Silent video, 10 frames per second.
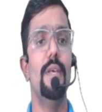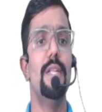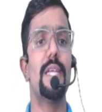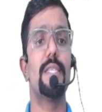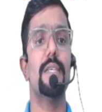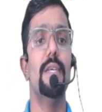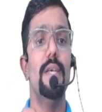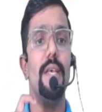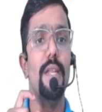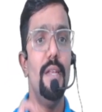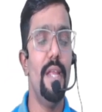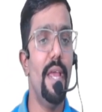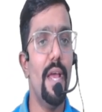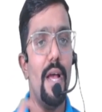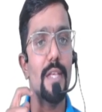Next,
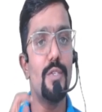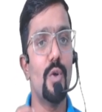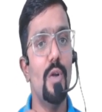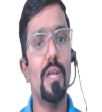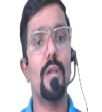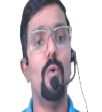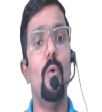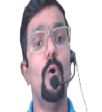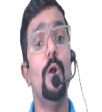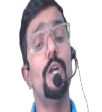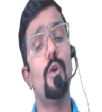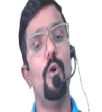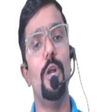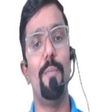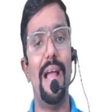Neha sold her old
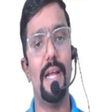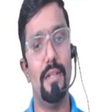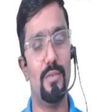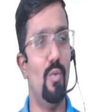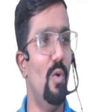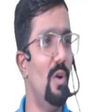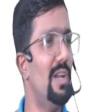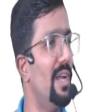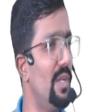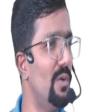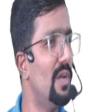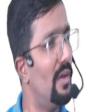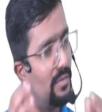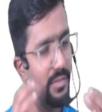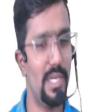gold bangles, old and new,
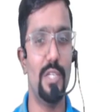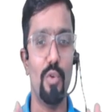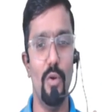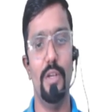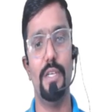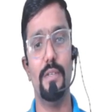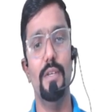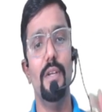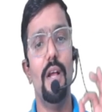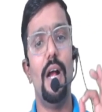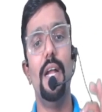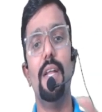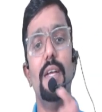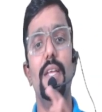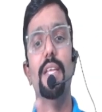she sold it,
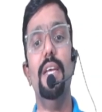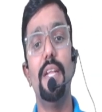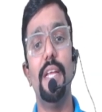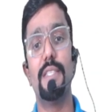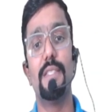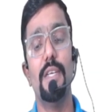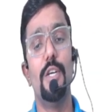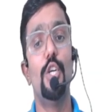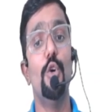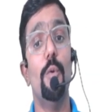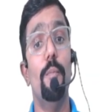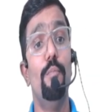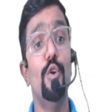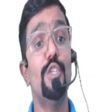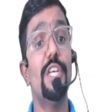and earrings to
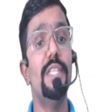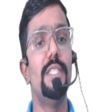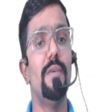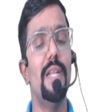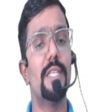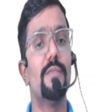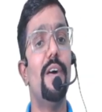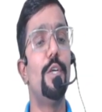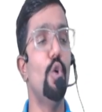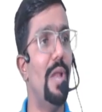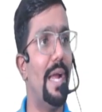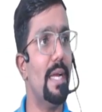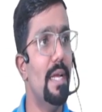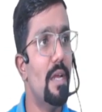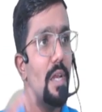Bhushan Jewelers for 2 lakh.
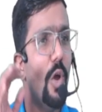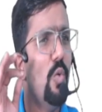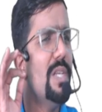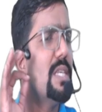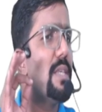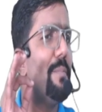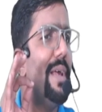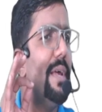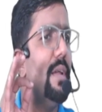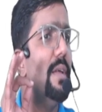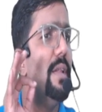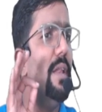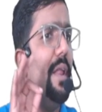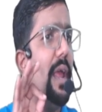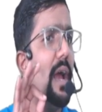Now, who is the supplier?
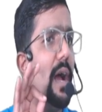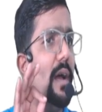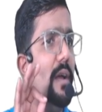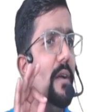Neha.